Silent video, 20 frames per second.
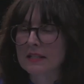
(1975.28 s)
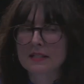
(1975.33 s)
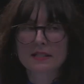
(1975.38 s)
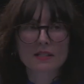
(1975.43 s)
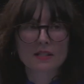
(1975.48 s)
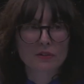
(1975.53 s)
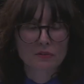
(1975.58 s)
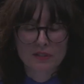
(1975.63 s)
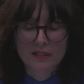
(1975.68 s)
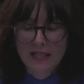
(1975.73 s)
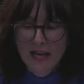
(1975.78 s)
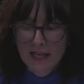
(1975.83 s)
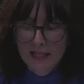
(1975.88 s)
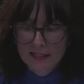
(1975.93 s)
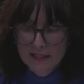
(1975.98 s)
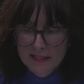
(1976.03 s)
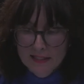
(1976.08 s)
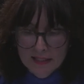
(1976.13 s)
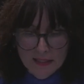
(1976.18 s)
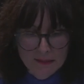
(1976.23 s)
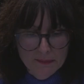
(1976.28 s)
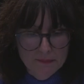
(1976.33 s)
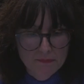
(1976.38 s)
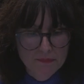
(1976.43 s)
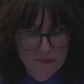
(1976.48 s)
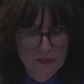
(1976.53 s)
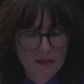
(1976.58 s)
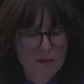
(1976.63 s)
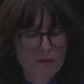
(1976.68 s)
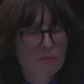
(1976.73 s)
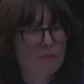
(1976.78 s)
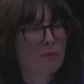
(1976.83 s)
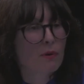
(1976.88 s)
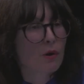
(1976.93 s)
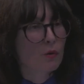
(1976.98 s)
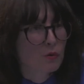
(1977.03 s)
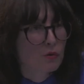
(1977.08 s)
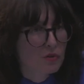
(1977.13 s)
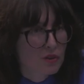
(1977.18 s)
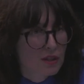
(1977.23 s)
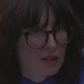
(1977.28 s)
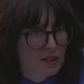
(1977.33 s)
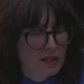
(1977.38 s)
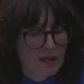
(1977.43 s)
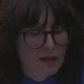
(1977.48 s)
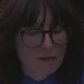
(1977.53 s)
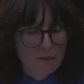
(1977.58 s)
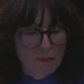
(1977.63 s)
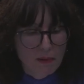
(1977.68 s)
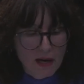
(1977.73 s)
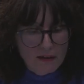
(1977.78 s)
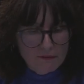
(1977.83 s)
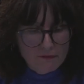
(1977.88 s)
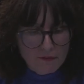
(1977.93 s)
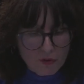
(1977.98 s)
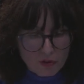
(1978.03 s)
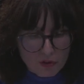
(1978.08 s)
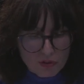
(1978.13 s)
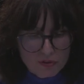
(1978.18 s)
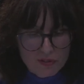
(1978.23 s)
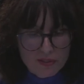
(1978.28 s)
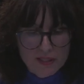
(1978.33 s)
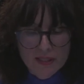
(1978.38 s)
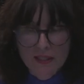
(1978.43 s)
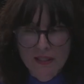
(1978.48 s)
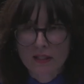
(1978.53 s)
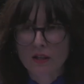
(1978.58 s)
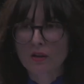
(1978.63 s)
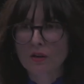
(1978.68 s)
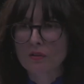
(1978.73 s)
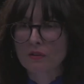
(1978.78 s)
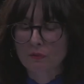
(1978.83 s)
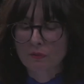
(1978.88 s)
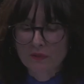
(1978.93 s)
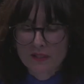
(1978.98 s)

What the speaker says: its totality, both by focusing on the